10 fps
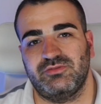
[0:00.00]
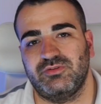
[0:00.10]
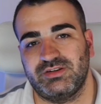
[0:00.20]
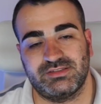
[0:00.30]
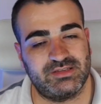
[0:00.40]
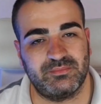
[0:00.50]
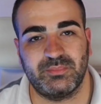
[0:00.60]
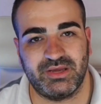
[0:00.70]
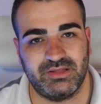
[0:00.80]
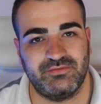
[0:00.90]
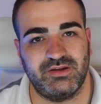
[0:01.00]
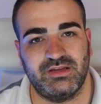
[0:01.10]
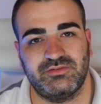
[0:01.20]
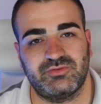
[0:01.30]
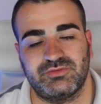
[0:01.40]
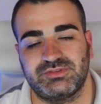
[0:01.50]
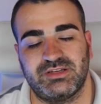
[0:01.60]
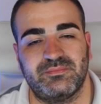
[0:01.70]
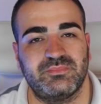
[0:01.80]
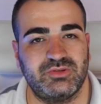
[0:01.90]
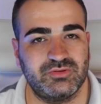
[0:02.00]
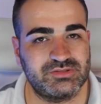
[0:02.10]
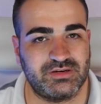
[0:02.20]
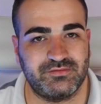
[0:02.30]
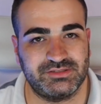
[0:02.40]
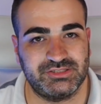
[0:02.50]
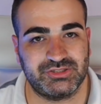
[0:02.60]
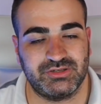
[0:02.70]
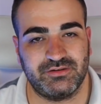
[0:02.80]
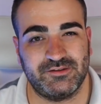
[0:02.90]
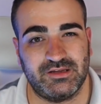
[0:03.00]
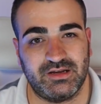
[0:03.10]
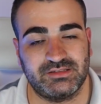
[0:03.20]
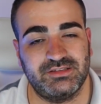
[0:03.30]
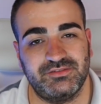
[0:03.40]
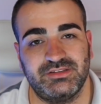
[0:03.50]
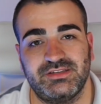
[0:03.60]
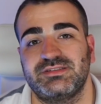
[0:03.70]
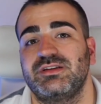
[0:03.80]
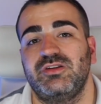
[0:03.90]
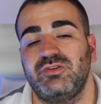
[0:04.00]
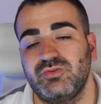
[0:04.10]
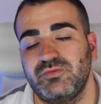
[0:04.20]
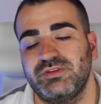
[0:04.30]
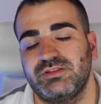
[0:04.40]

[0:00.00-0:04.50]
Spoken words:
or is some paid way through some user acquisition activities, you will